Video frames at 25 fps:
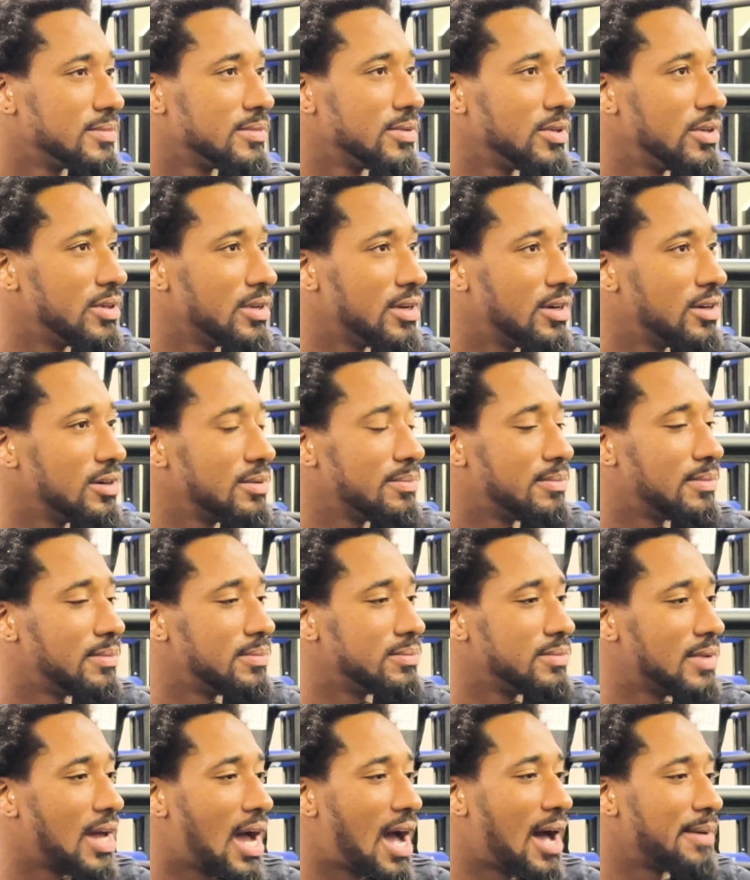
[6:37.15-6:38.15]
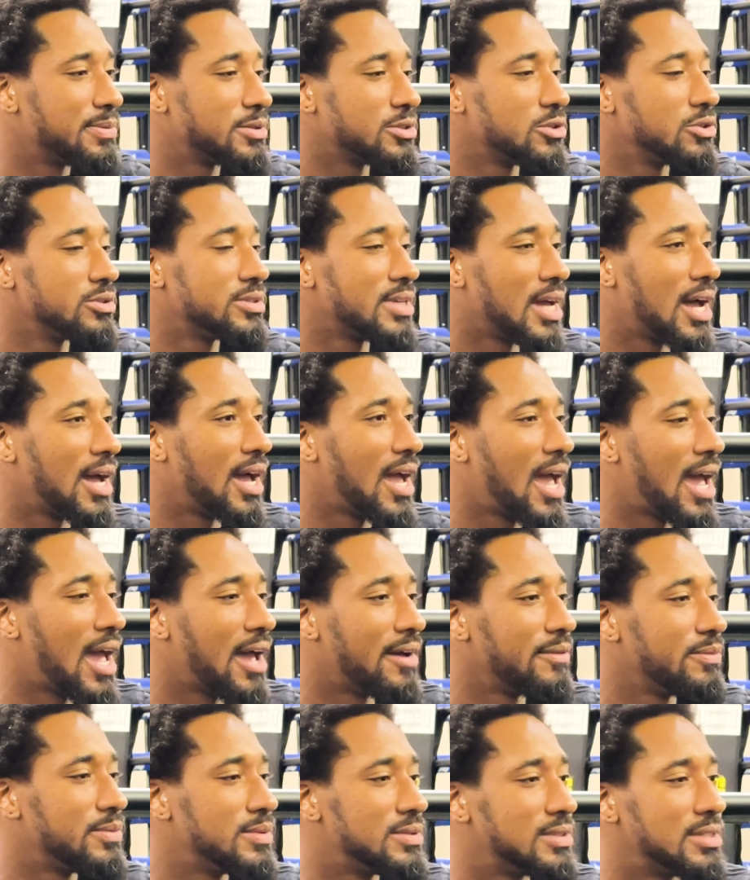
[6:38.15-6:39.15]
you know, the obstacles I
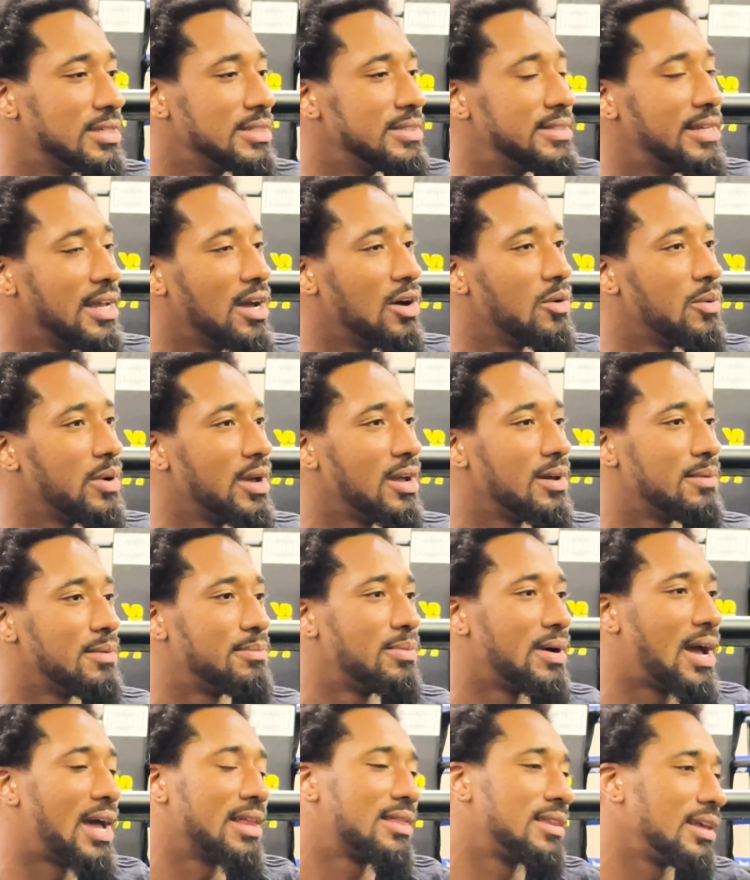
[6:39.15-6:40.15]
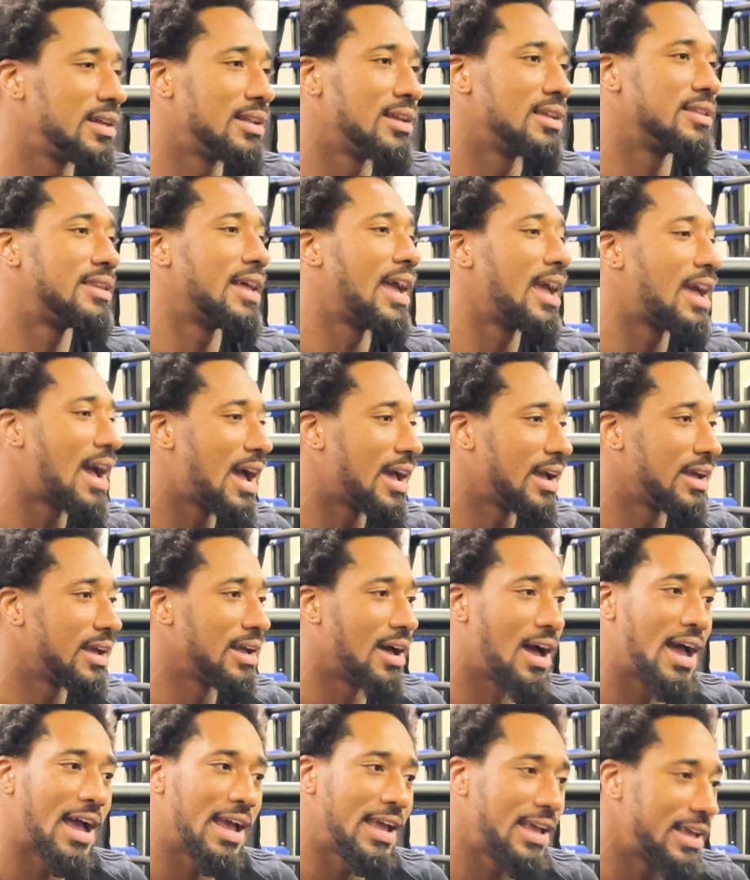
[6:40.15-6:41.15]
had to deal with, but at the end of the day,
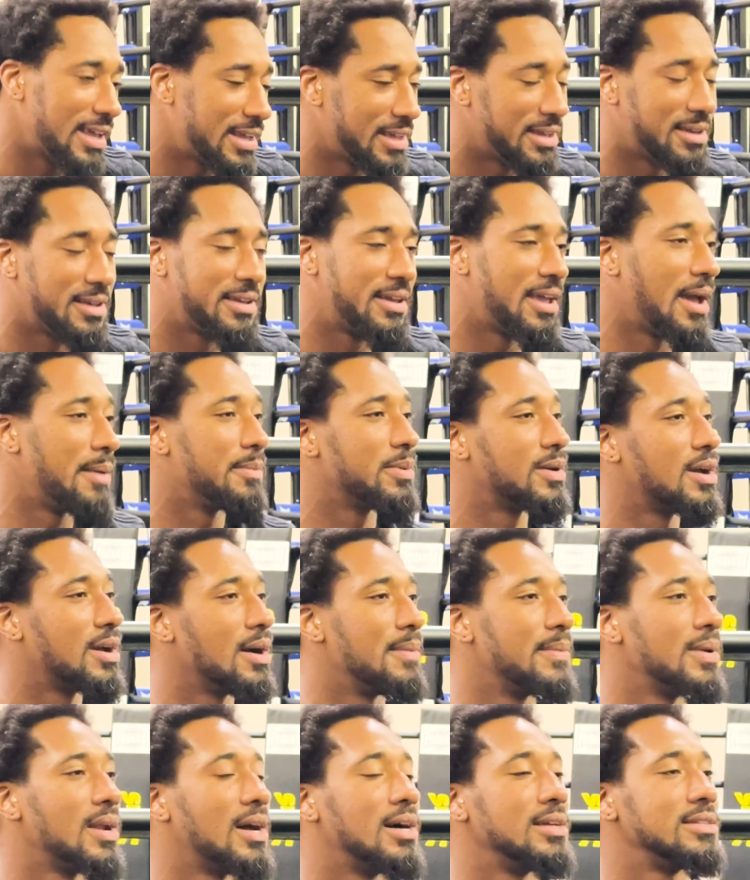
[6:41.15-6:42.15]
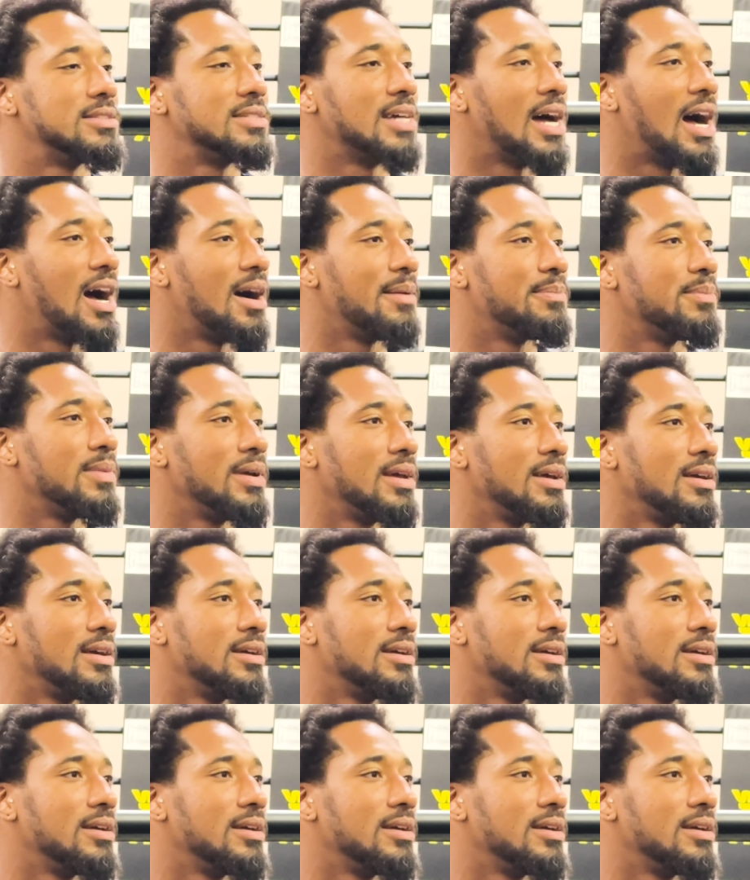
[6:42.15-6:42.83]
I kept coming on top,